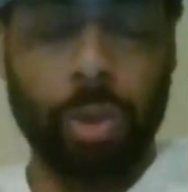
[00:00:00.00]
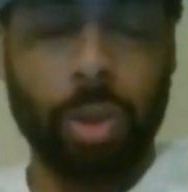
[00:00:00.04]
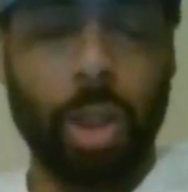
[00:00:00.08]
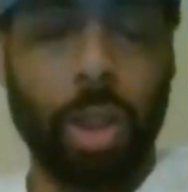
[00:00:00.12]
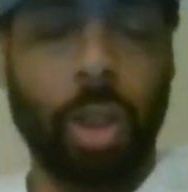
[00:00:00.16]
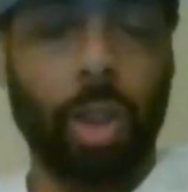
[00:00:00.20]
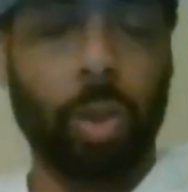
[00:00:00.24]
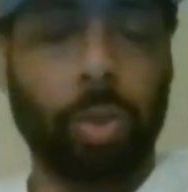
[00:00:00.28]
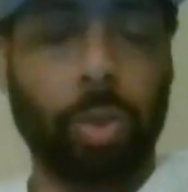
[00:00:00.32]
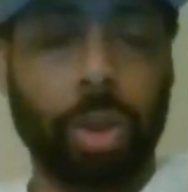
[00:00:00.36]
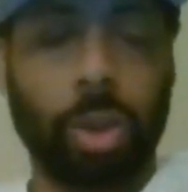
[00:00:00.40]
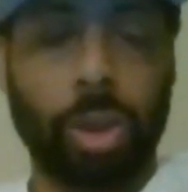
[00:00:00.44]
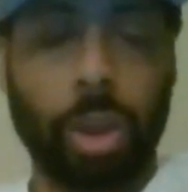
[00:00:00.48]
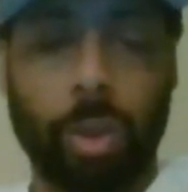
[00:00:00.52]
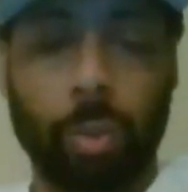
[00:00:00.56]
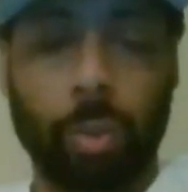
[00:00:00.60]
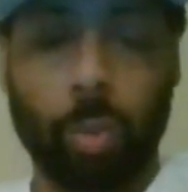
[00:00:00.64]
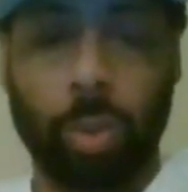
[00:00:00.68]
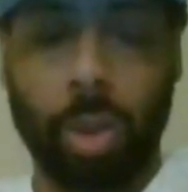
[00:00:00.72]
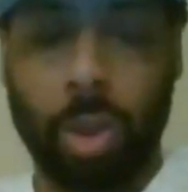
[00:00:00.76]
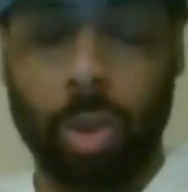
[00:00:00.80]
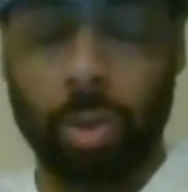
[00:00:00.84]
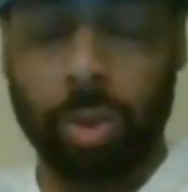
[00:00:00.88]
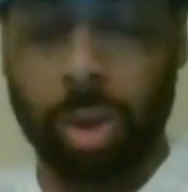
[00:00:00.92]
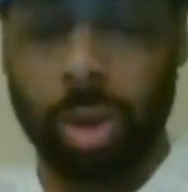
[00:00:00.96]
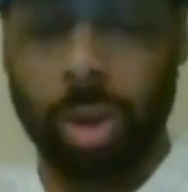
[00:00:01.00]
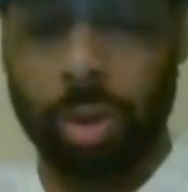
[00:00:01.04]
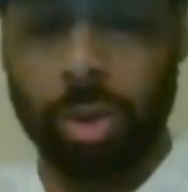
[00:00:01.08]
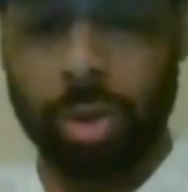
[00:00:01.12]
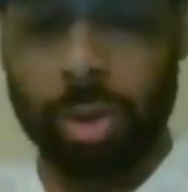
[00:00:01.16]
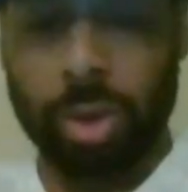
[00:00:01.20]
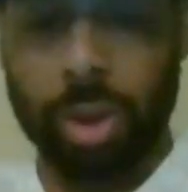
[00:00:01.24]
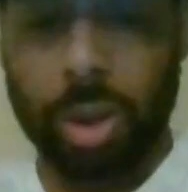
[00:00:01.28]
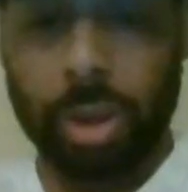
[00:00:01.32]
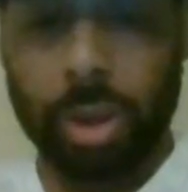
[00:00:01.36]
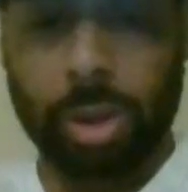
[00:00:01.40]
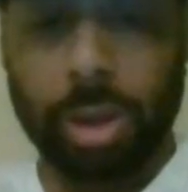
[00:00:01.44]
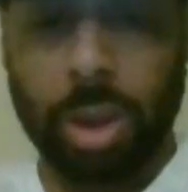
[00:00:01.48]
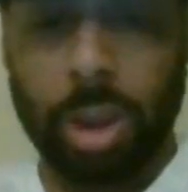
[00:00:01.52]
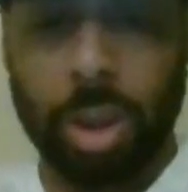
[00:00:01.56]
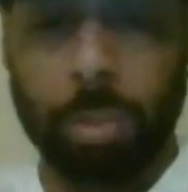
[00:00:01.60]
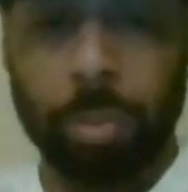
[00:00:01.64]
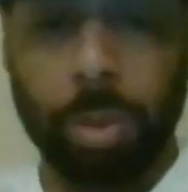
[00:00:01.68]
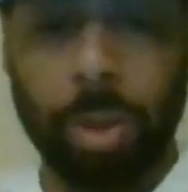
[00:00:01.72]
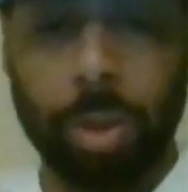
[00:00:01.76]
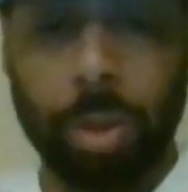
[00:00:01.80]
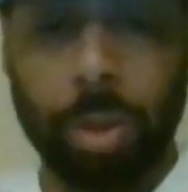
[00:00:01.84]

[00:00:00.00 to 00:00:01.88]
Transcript: No, I don't think he discussed that.